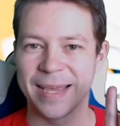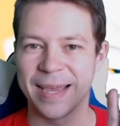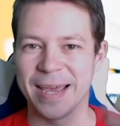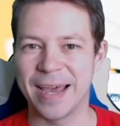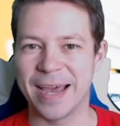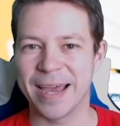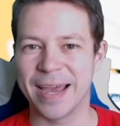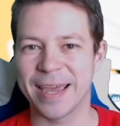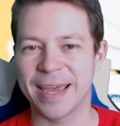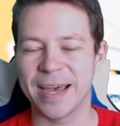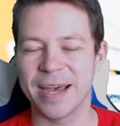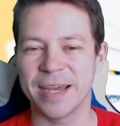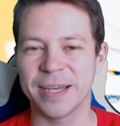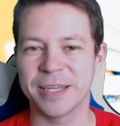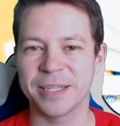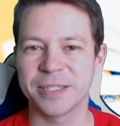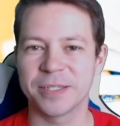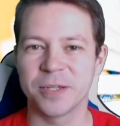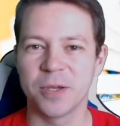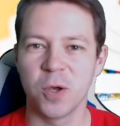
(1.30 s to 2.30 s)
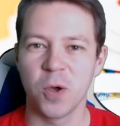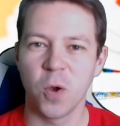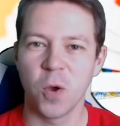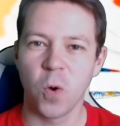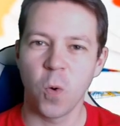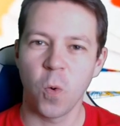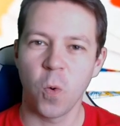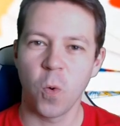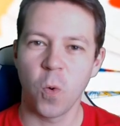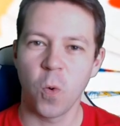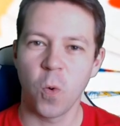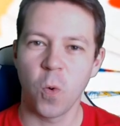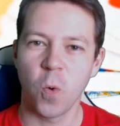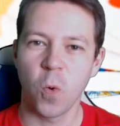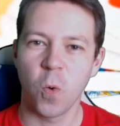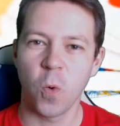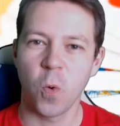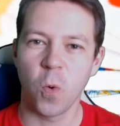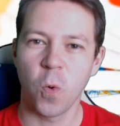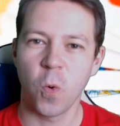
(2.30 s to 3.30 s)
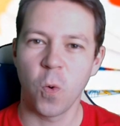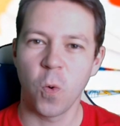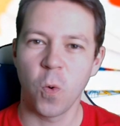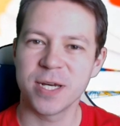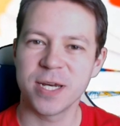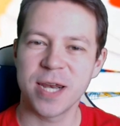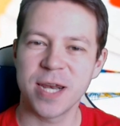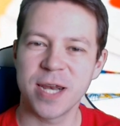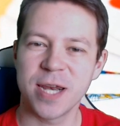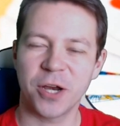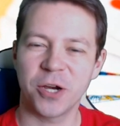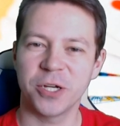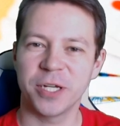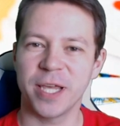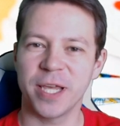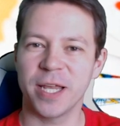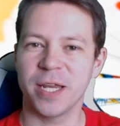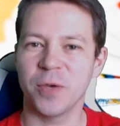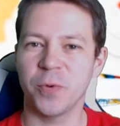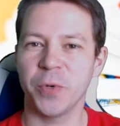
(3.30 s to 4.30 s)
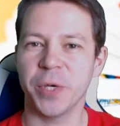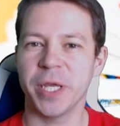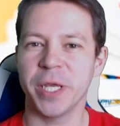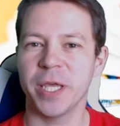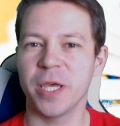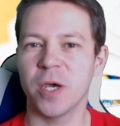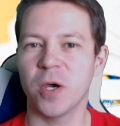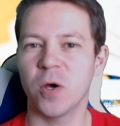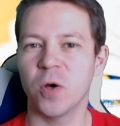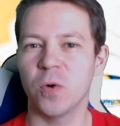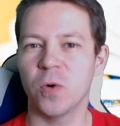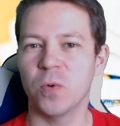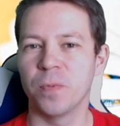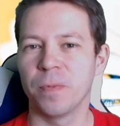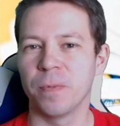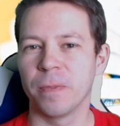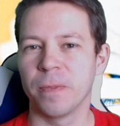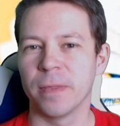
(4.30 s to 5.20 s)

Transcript: Hi guys, welcome to another daily video.